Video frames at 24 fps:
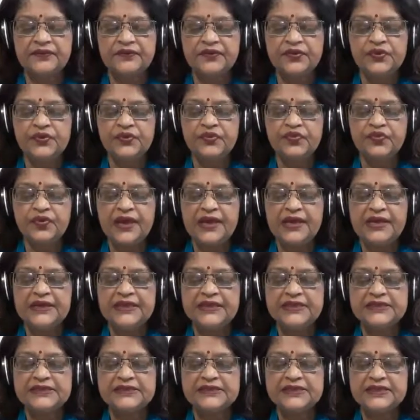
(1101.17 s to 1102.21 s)
While he
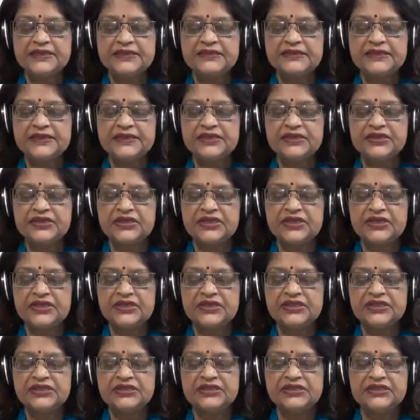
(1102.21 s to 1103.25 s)
is thus
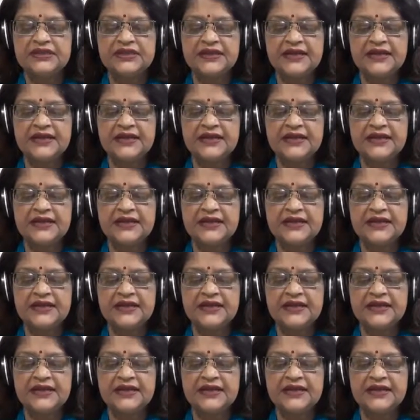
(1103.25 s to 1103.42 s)
engaged,